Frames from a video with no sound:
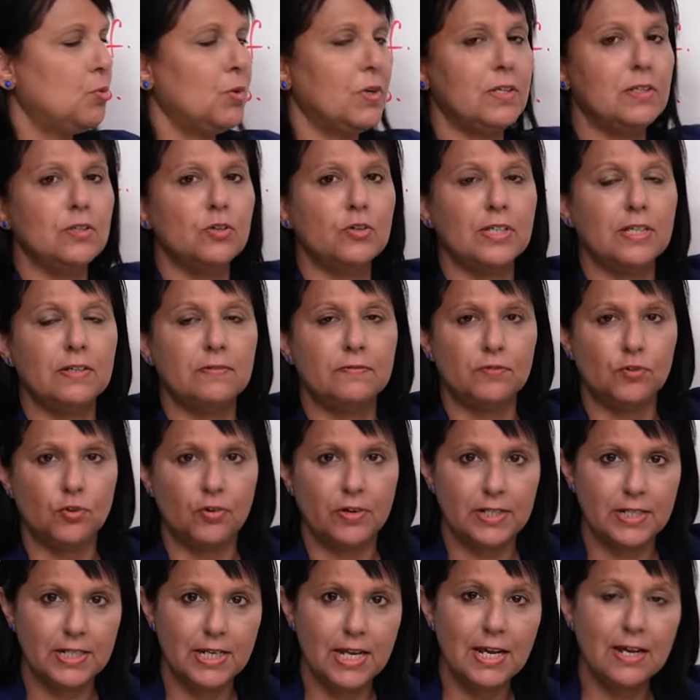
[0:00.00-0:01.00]
we're looking
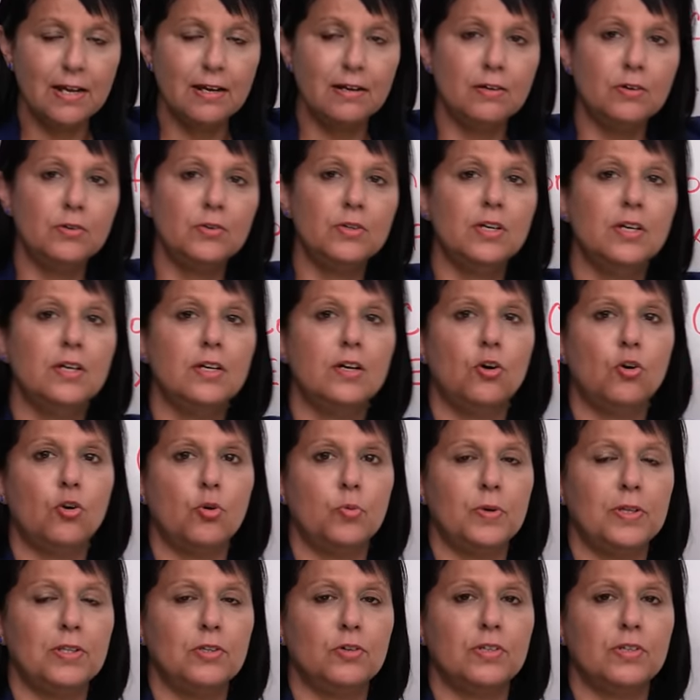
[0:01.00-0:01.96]
for a noun or we're